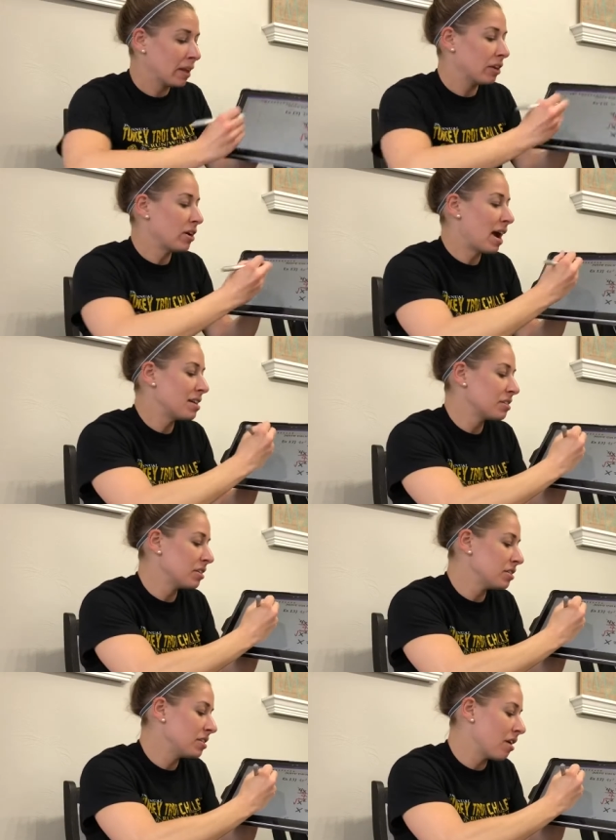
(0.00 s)
you're asking
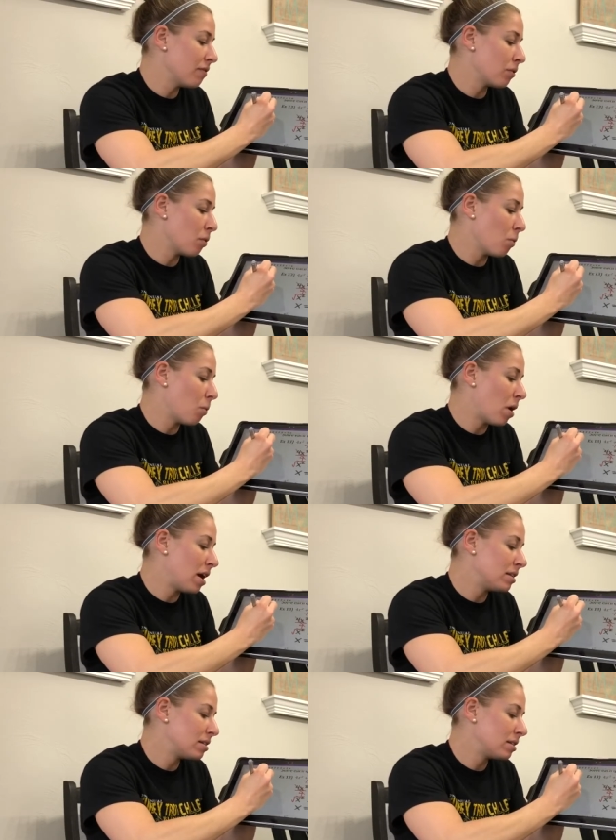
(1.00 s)
yourself
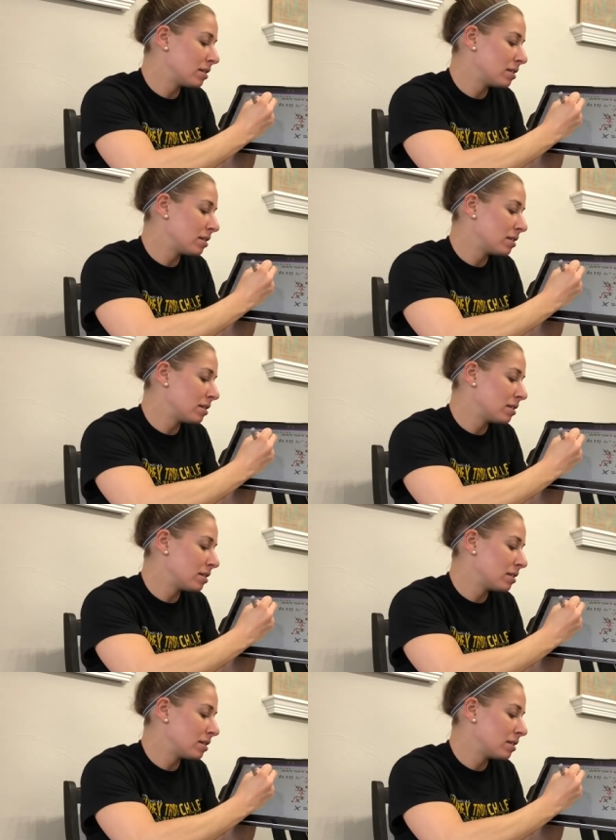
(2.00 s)
what